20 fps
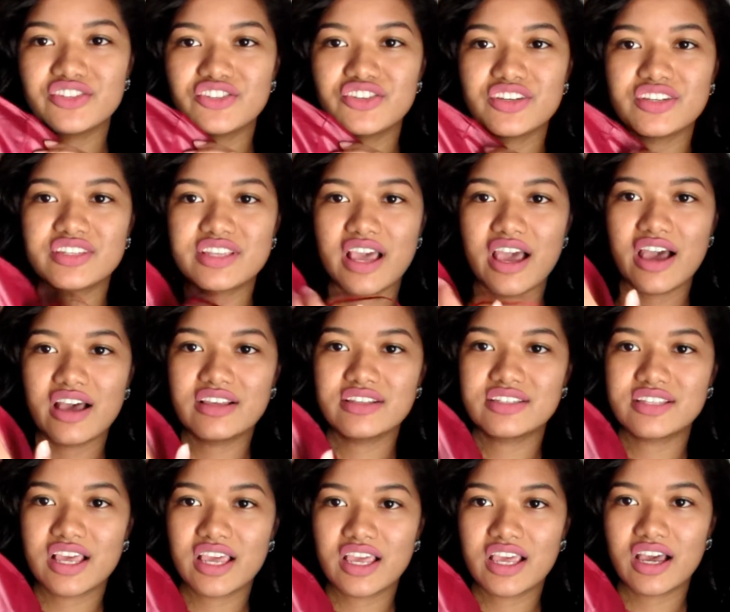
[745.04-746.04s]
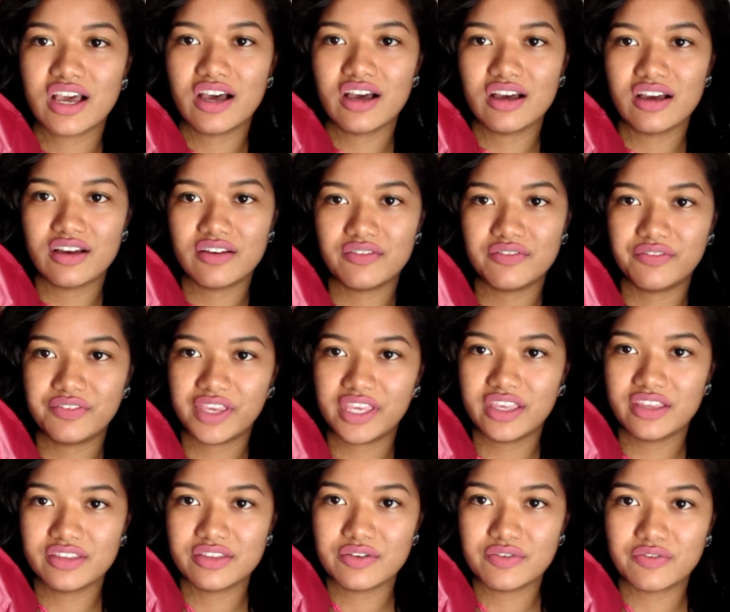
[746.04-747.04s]
just has like a V
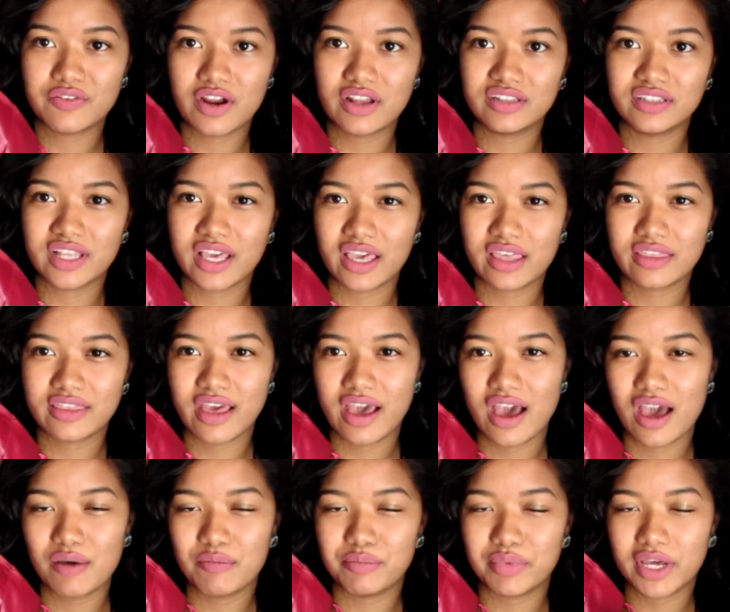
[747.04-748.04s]
in the front like that,